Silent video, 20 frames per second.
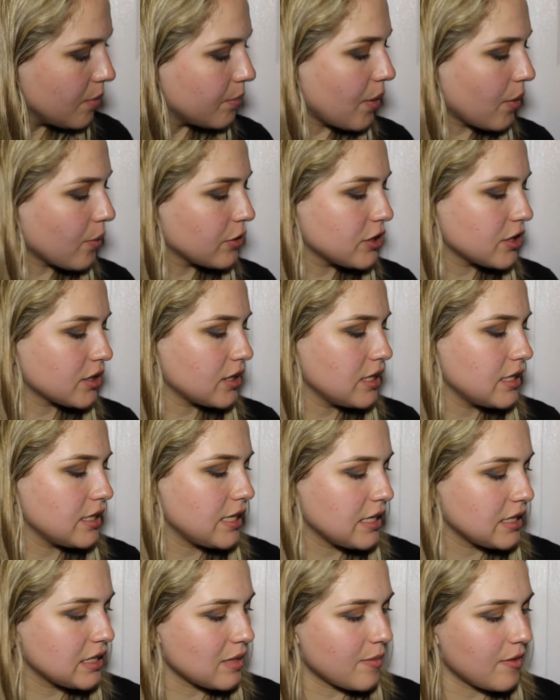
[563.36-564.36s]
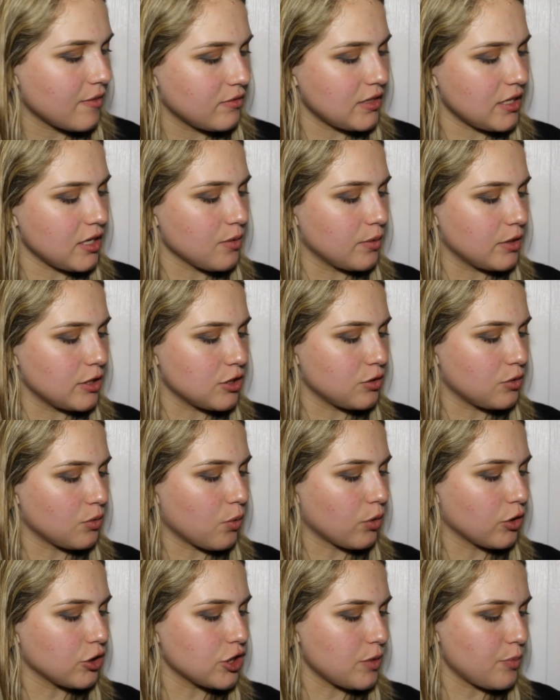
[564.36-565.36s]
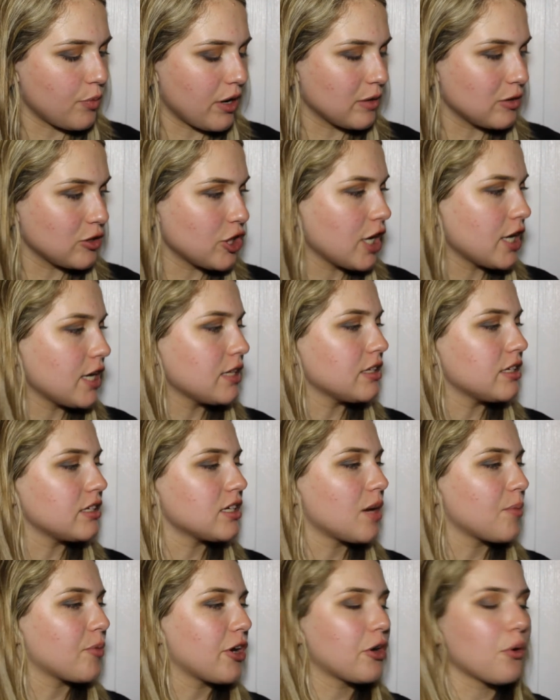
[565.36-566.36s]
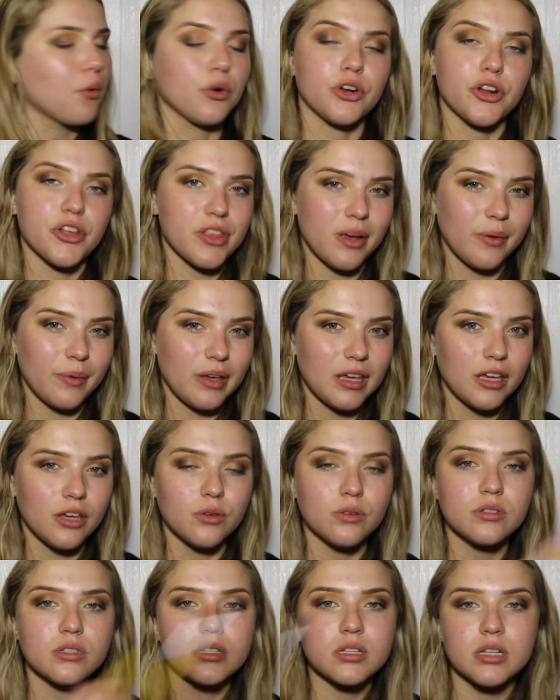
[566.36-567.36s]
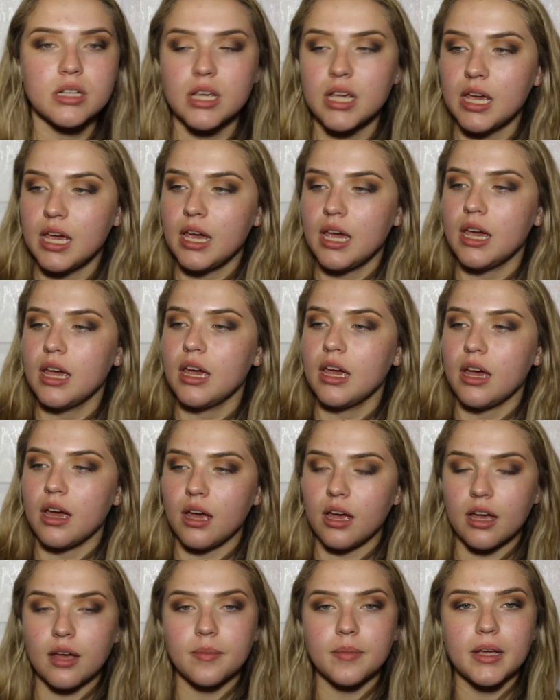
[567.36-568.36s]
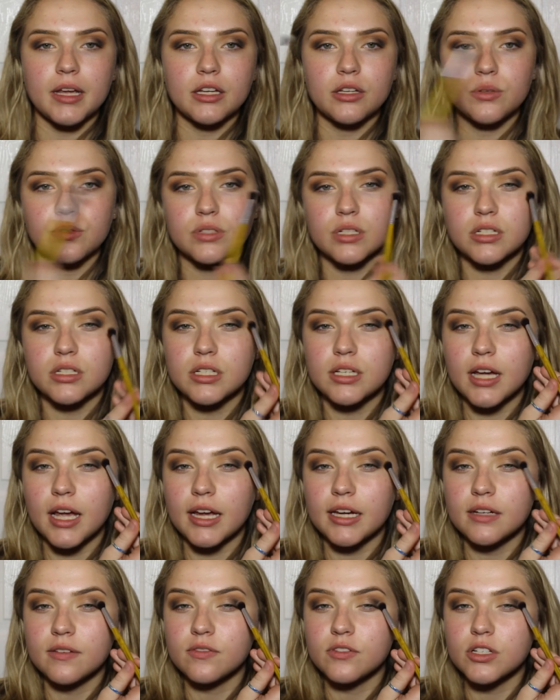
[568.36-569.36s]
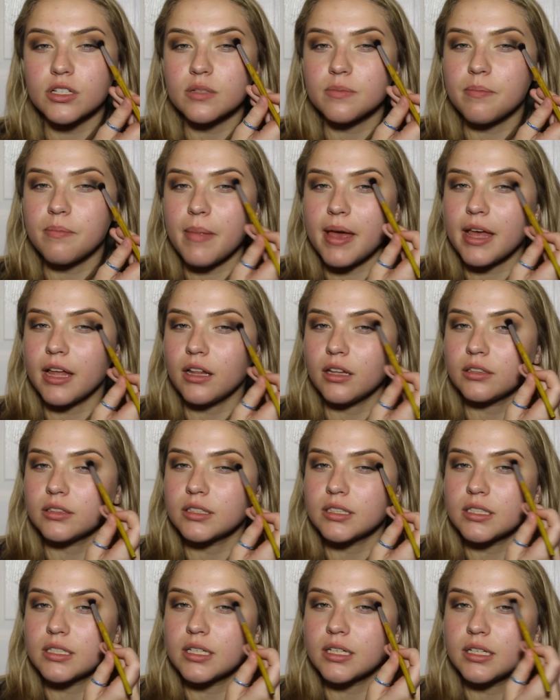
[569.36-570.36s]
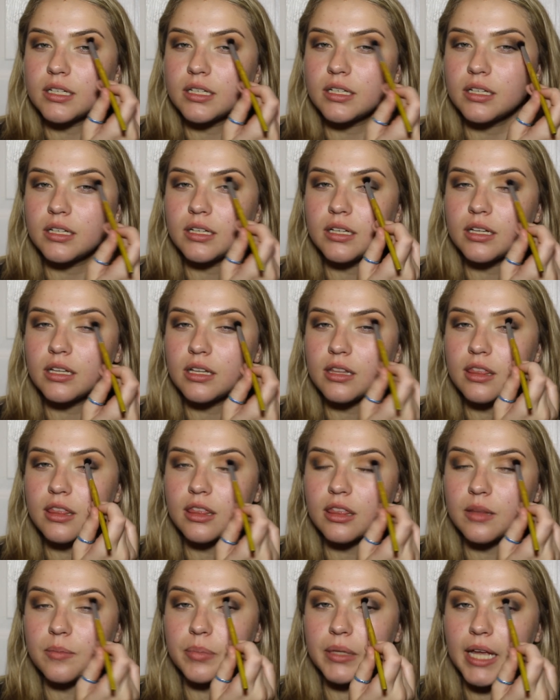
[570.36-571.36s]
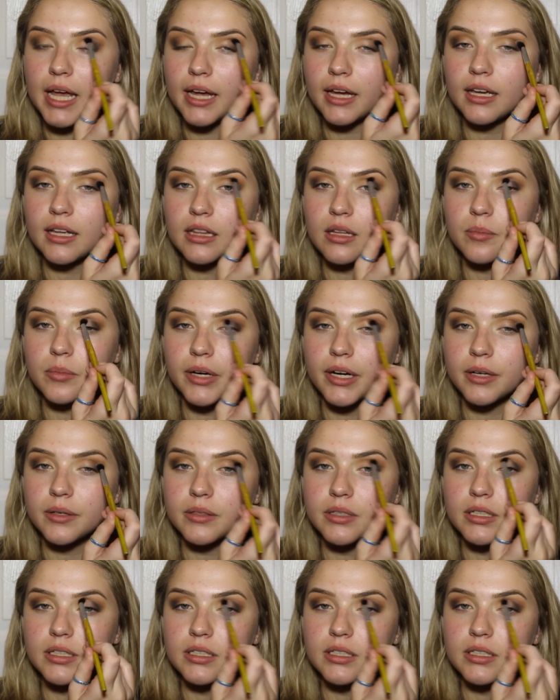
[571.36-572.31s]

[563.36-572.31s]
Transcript: But we're just going to take some of the original orangey brown shade in the top right corner that we used um, and use it to kind of just melt the black and the brown.